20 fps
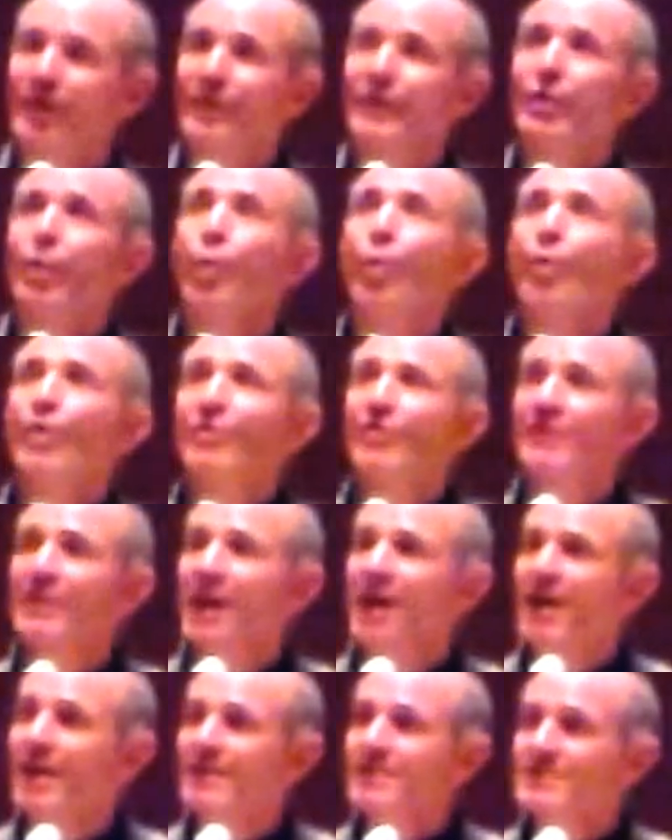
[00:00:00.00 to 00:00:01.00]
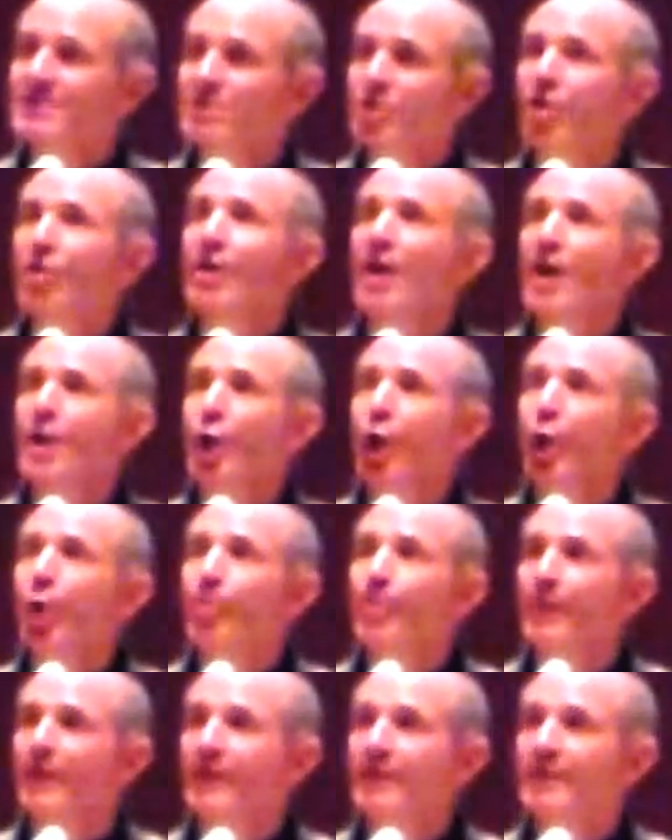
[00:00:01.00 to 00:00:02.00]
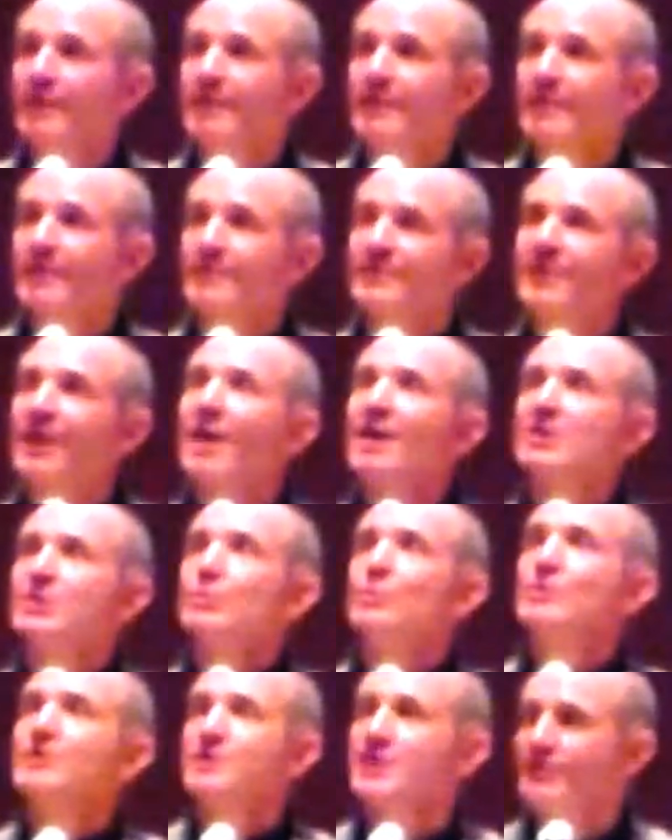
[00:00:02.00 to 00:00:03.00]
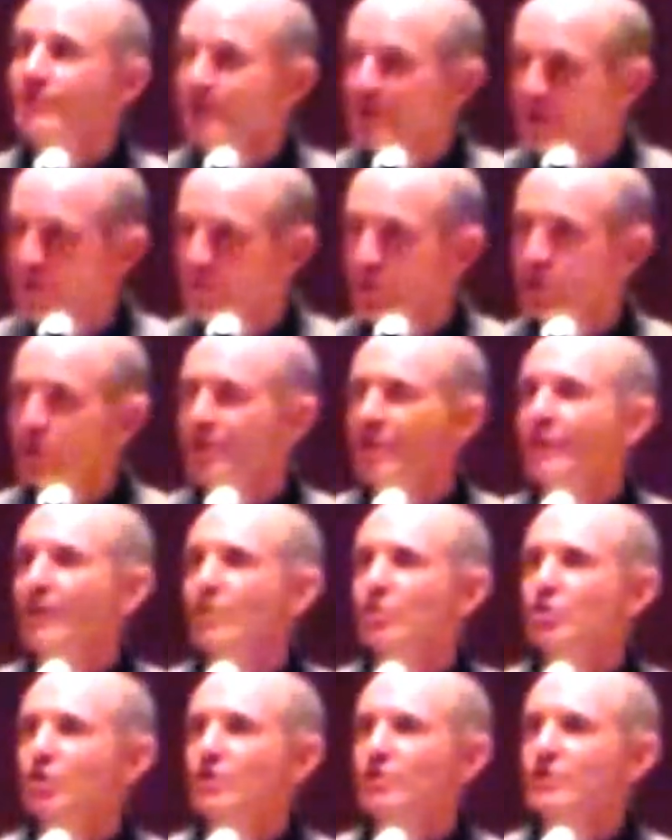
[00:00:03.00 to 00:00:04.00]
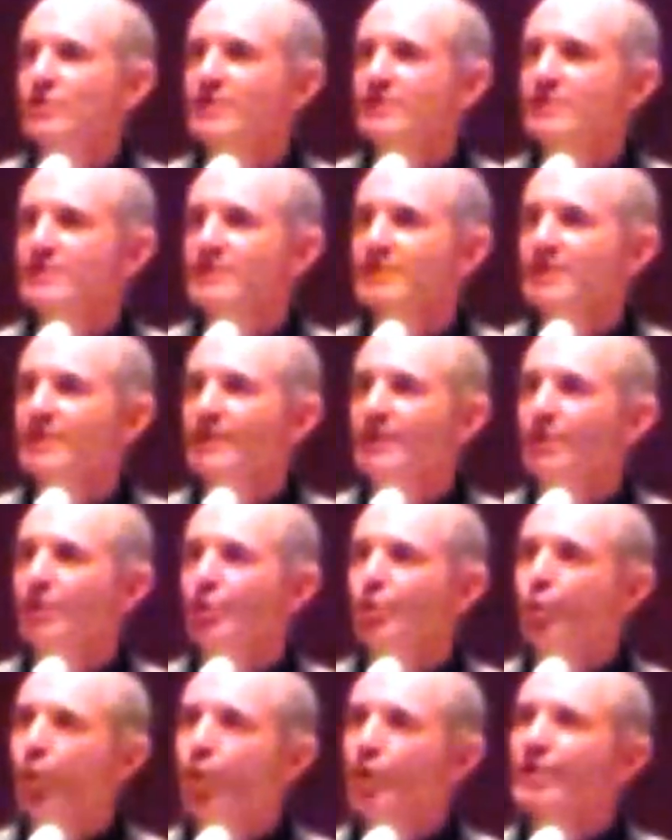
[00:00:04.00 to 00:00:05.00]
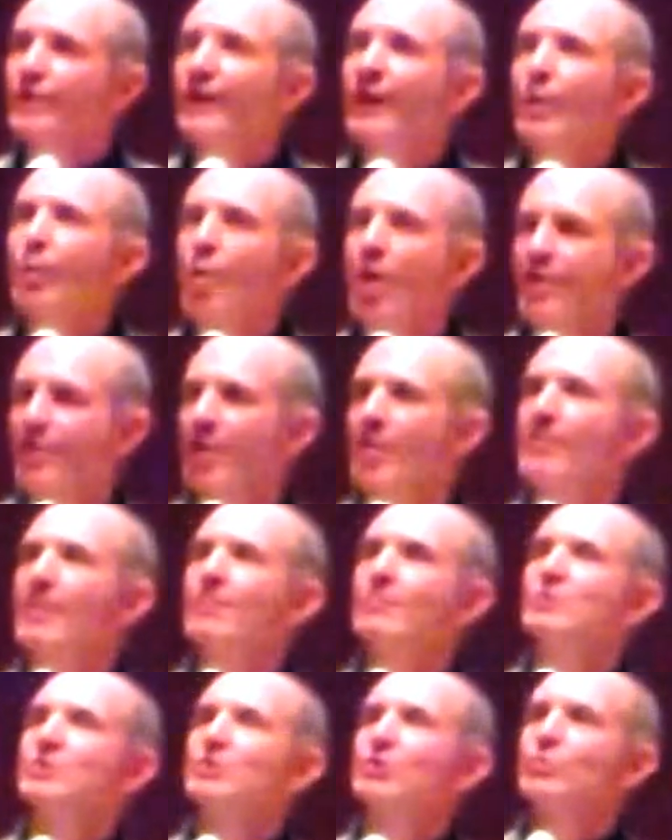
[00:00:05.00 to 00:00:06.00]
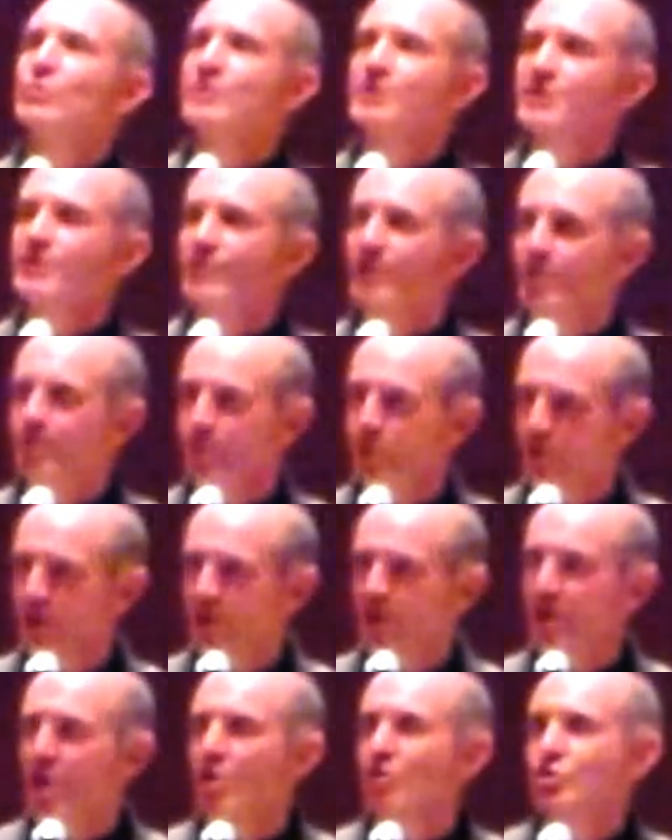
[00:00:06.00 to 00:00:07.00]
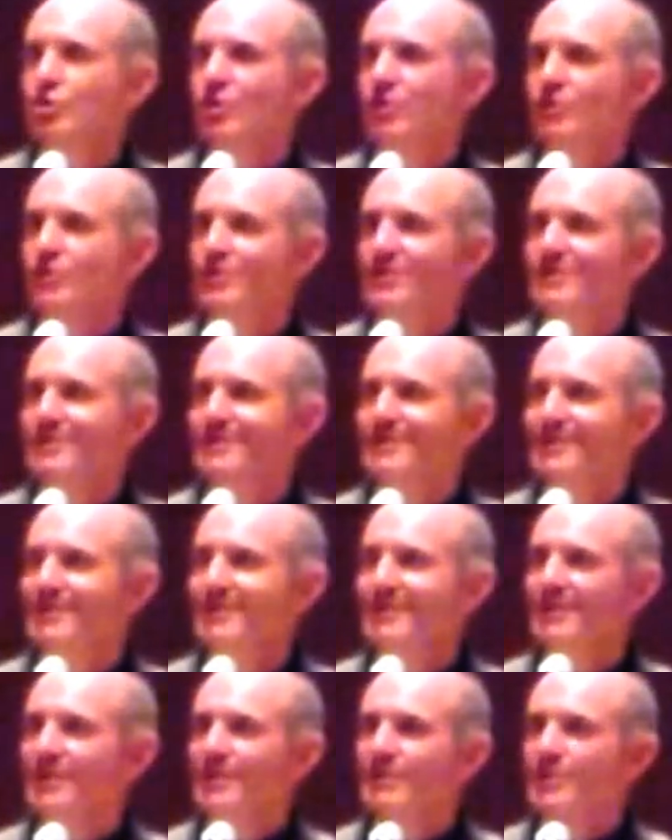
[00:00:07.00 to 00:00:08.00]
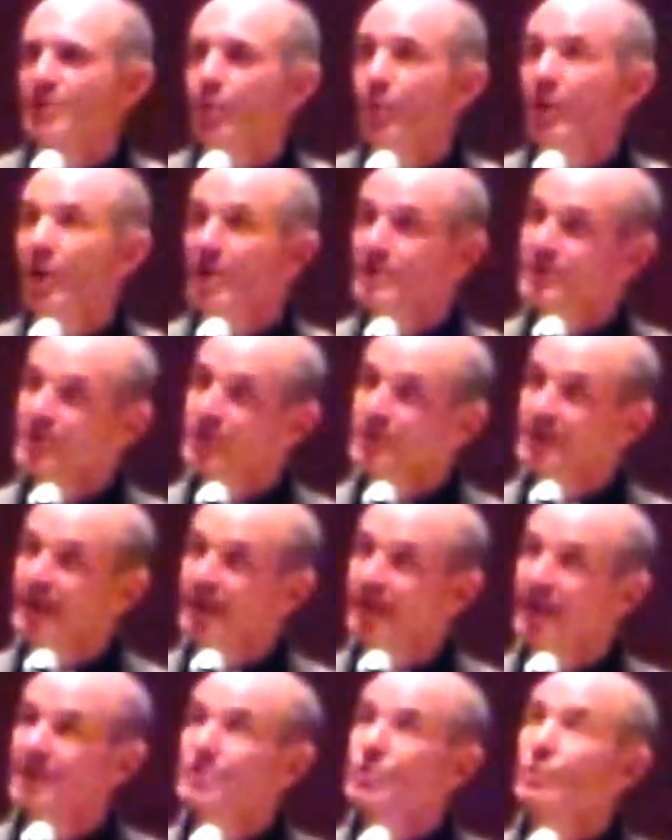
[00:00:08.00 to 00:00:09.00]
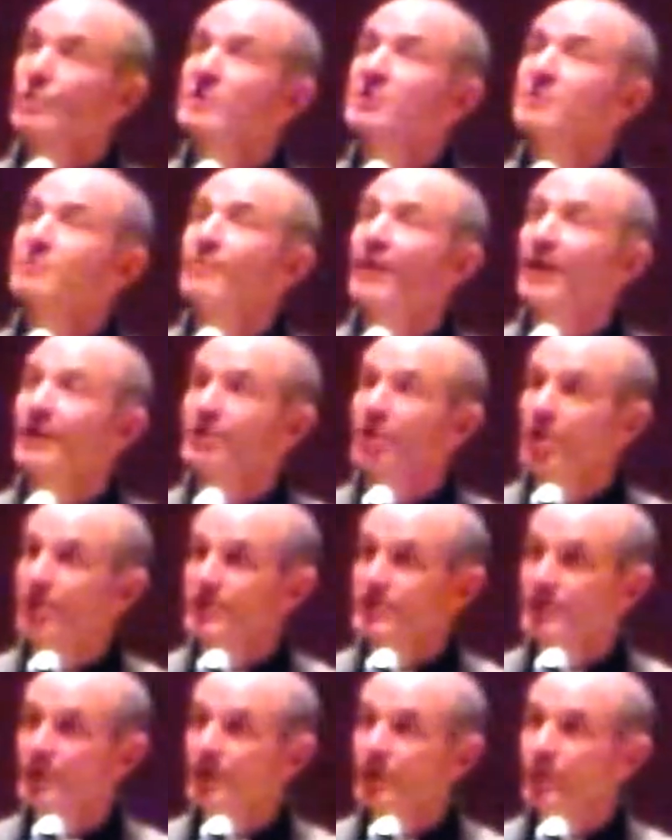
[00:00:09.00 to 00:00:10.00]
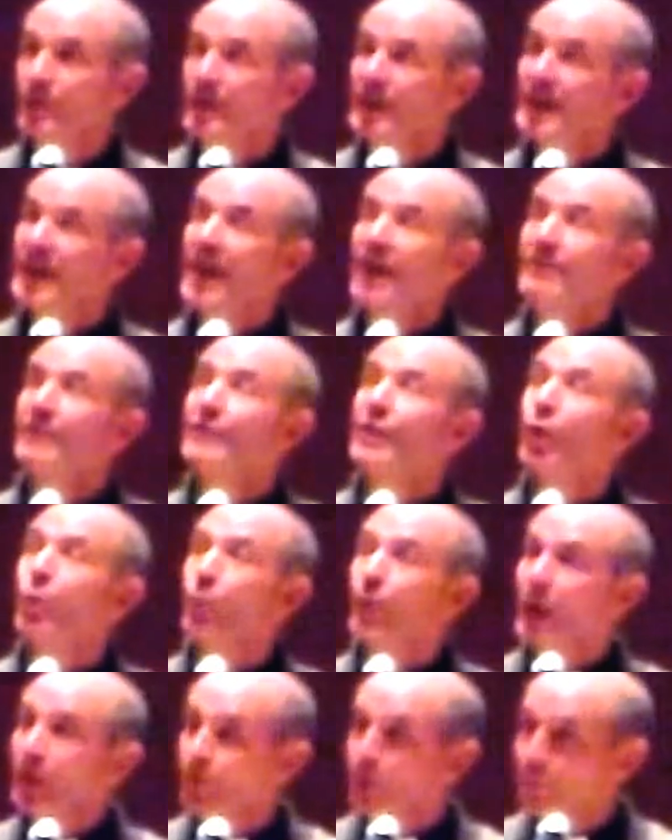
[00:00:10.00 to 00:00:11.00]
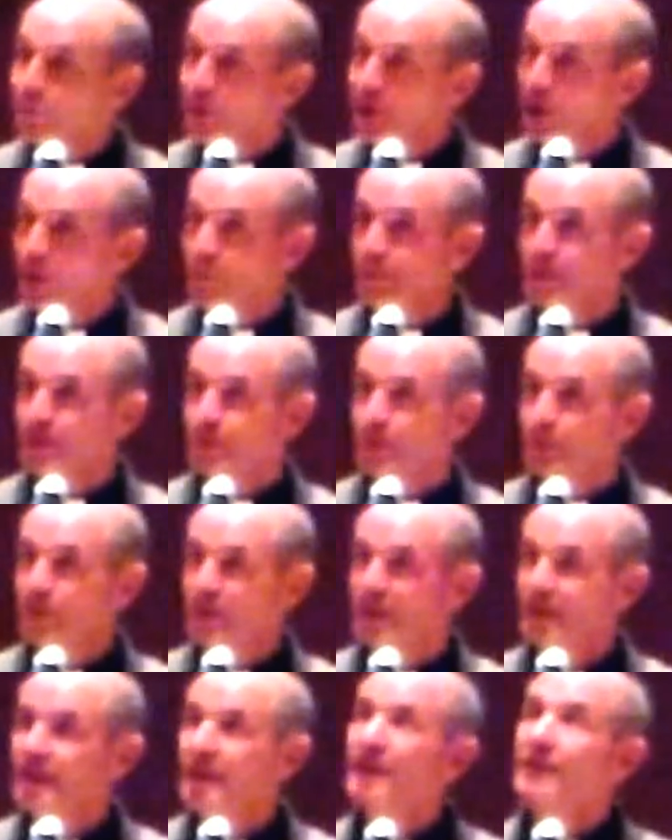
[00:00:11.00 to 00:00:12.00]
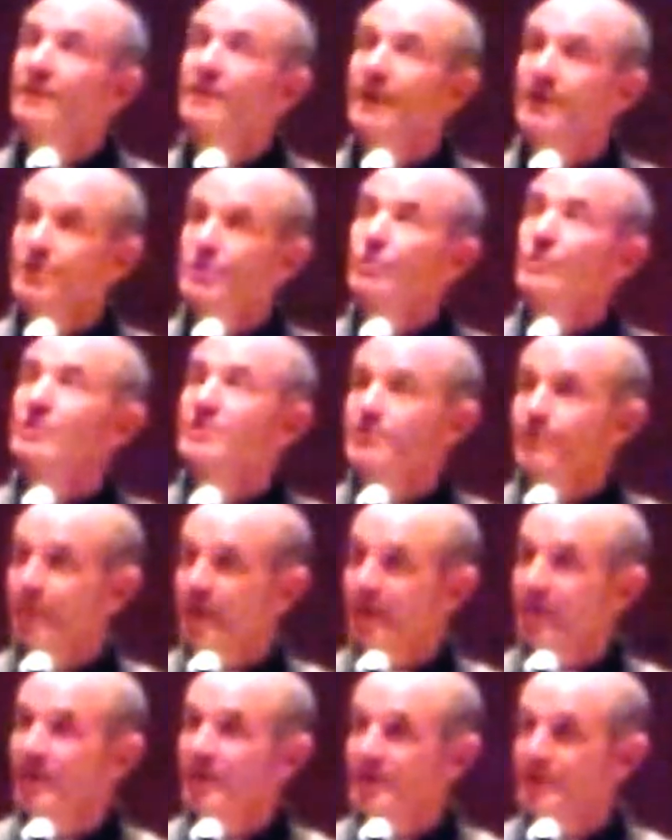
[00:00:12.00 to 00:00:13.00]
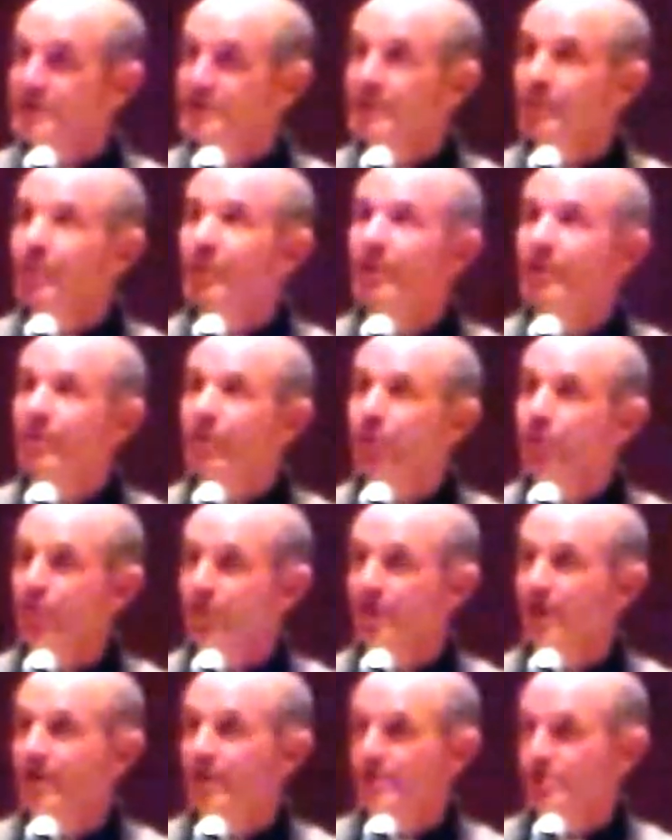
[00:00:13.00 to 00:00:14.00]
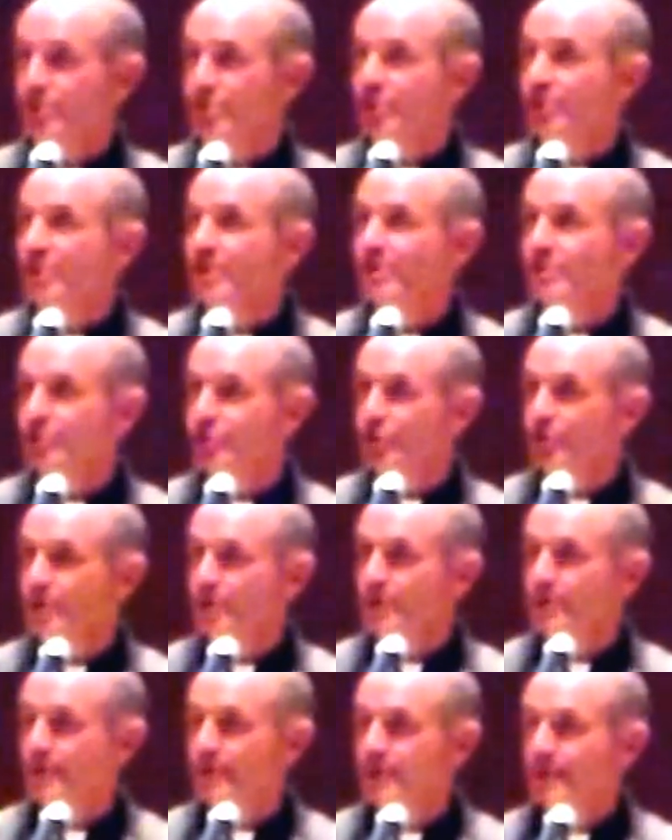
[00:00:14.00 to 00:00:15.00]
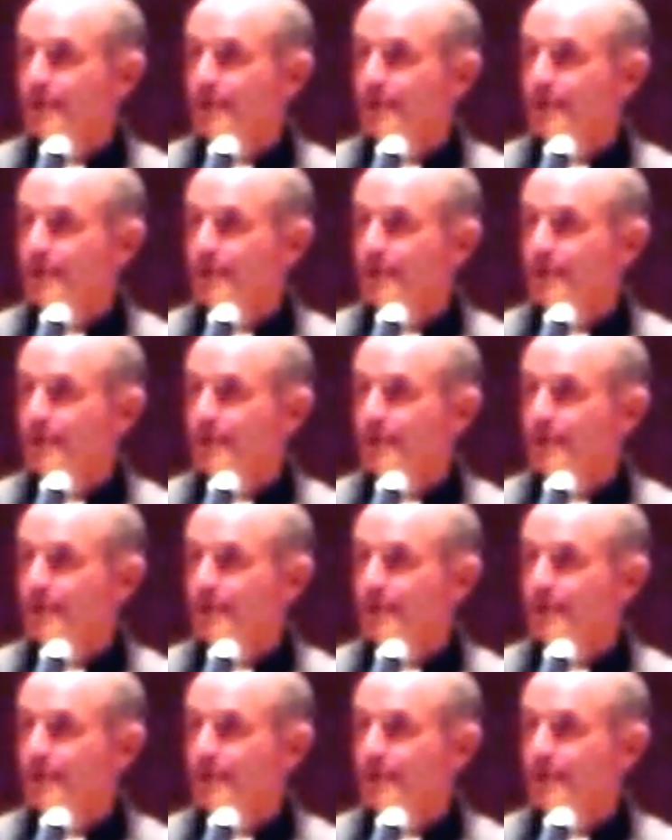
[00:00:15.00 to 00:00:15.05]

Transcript: But the Orthodox are not open to us receiving communion in their churches, nor do they want their members to receive communion in our churches. So we also said let's respect also, even though we would be open to it, let's respect the discipline of the Orthodox Church.